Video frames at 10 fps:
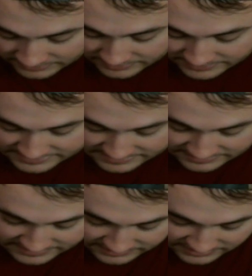it's
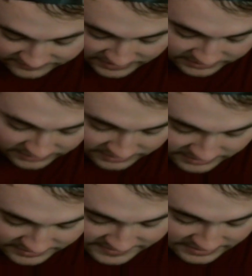a lot of fun.
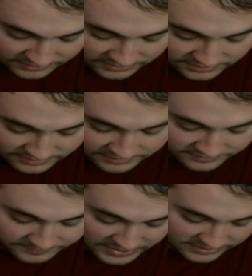So
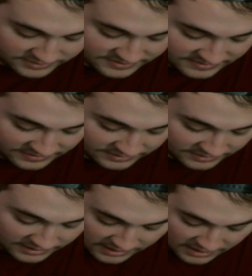putters,
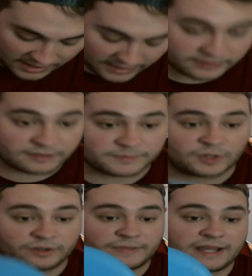I ended up
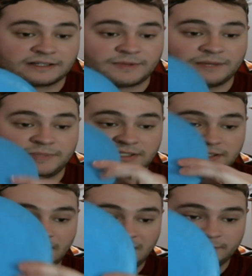going back to my BT
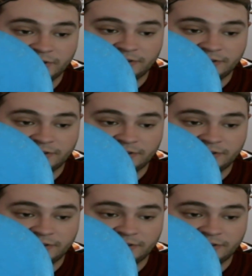Hybrid